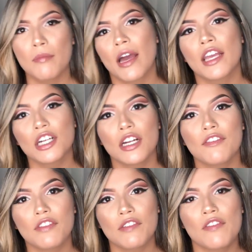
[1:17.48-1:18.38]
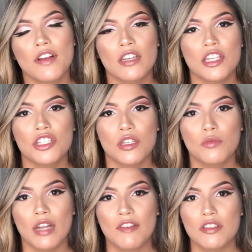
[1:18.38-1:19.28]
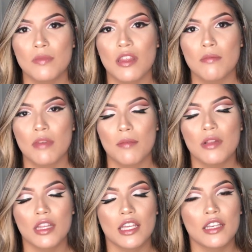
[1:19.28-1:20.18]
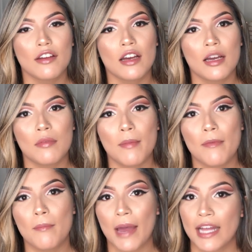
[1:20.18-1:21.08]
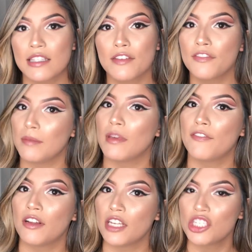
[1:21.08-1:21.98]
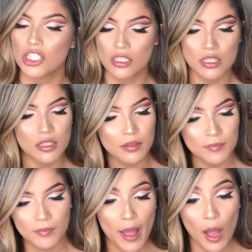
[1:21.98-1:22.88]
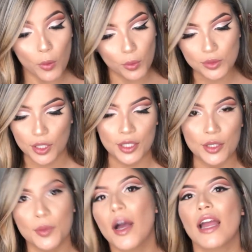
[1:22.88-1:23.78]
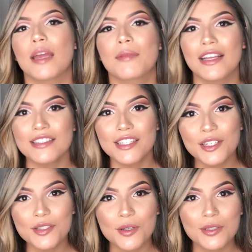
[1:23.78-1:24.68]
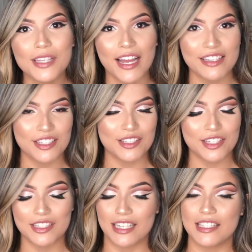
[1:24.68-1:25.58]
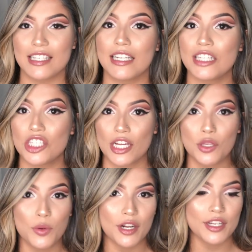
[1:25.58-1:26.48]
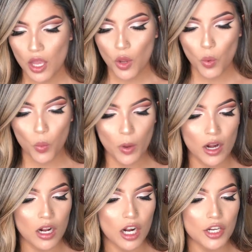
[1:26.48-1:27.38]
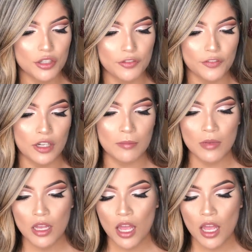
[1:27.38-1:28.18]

My current favorite foundation would have to be the Maybelline Matte Fit Me Foundation. How old are you? I am 19 years old. I just turned 19 in January. Where are you from?